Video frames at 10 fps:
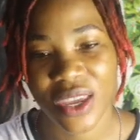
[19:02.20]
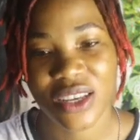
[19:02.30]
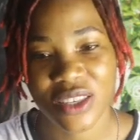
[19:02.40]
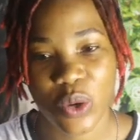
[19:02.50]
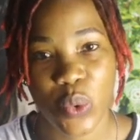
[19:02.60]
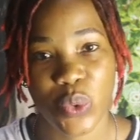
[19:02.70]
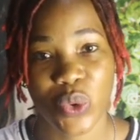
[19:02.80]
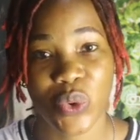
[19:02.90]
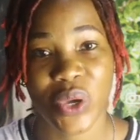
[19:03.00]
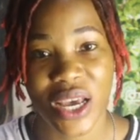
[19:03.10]
so
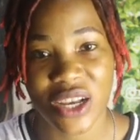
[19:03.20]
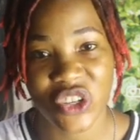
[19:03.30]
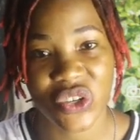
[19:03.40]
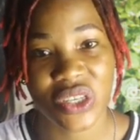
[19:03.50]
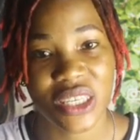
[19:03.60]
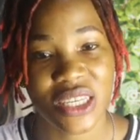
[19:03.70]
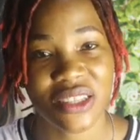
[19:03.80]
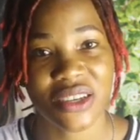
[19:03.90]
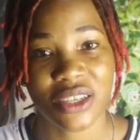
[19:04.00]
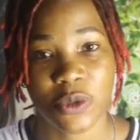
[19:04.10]
you guys can see
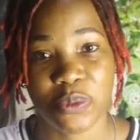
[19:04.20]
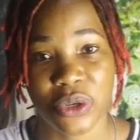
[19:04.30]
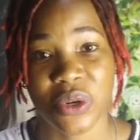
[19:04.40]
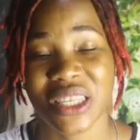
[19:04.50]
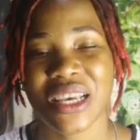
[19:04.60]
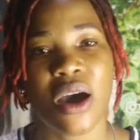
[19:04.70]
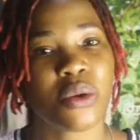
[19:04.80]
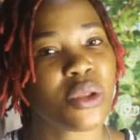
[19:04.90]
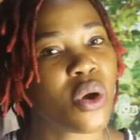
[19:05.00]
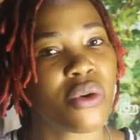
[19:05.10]
the experience, how
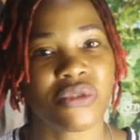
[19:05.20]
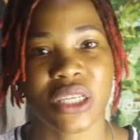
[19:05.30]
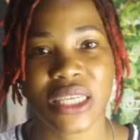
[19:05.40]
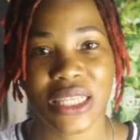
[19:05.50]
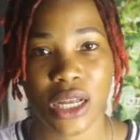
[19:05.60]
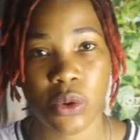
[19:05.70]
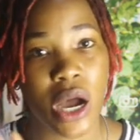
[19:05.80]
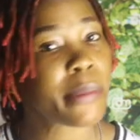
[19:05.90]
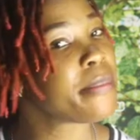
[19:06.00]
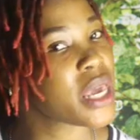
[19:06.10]
lovely and how
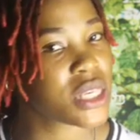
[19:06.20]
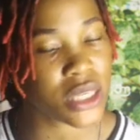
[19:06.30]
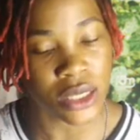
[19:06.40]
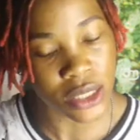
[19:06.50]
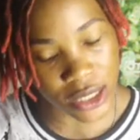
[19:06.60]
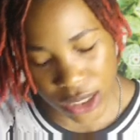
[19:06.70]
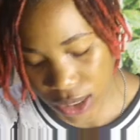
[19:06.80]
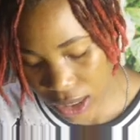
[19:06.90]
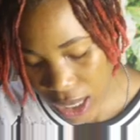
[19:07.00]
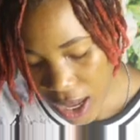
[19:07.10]
amazing it is.